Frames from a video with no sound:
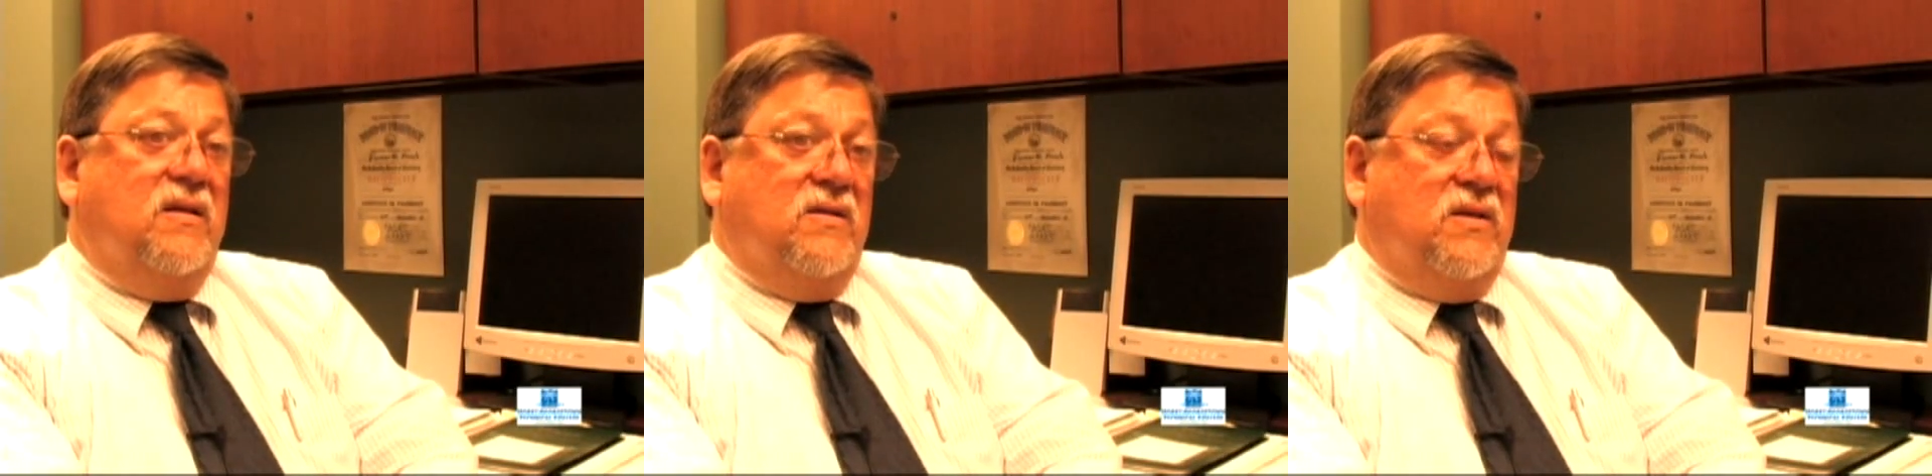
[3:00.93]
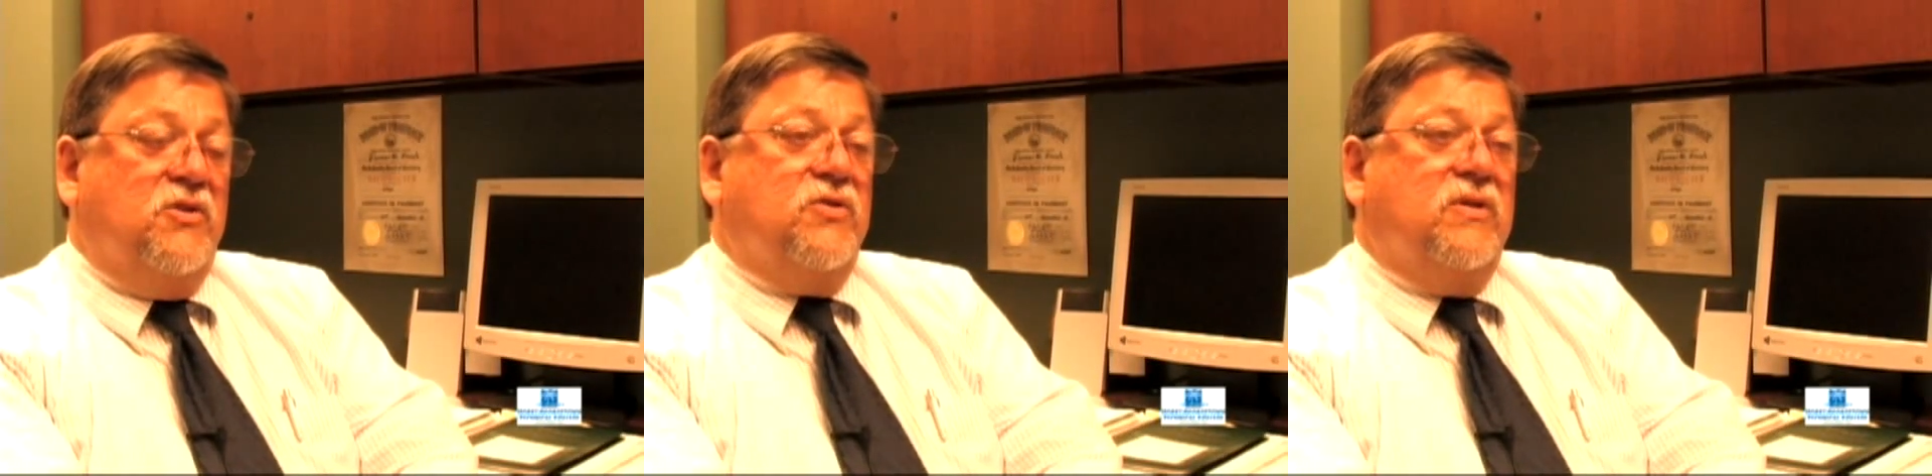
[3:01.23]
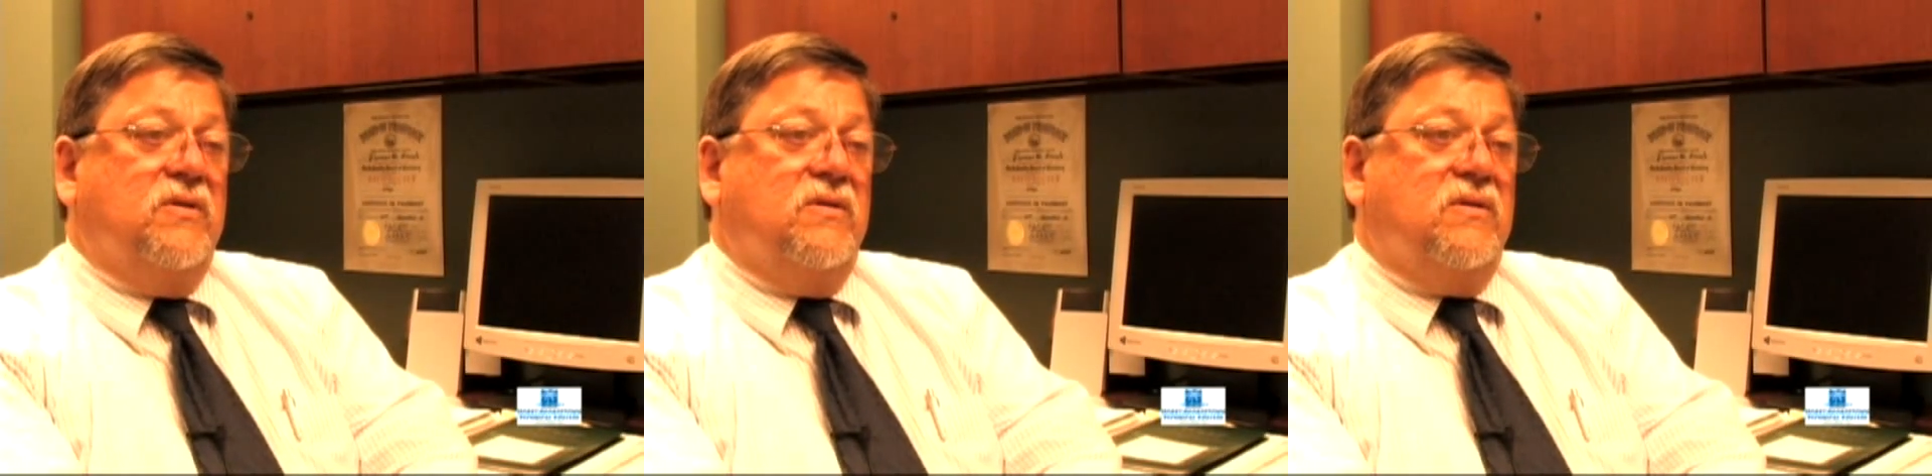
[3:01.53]

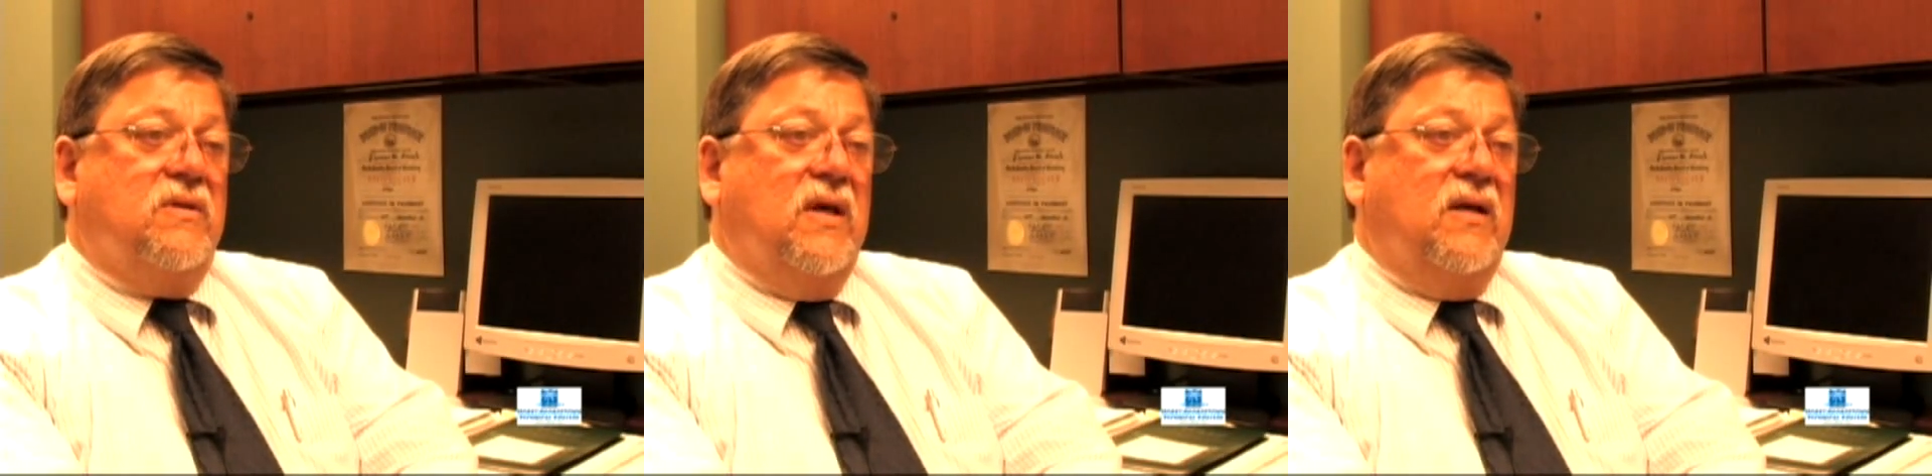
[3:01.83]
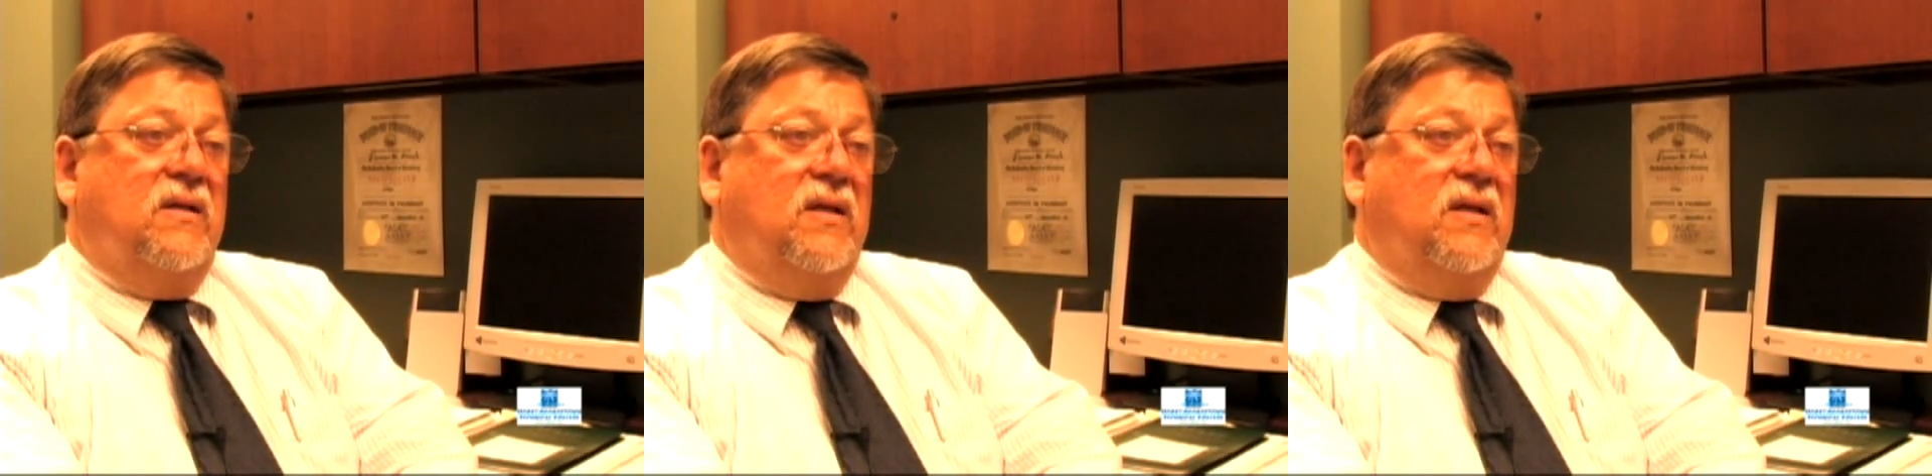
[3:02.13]
decisions that